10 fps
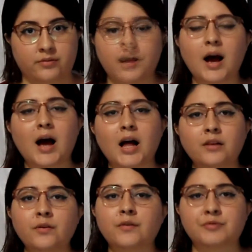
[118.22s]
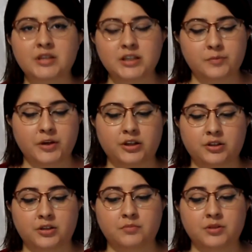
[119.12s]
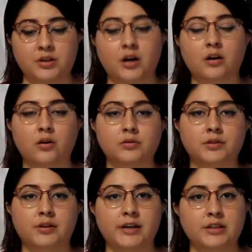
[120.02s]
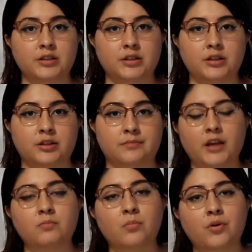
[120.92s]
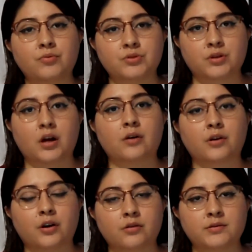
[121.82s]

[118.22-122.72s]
Half of these victims are under 18, and most are girls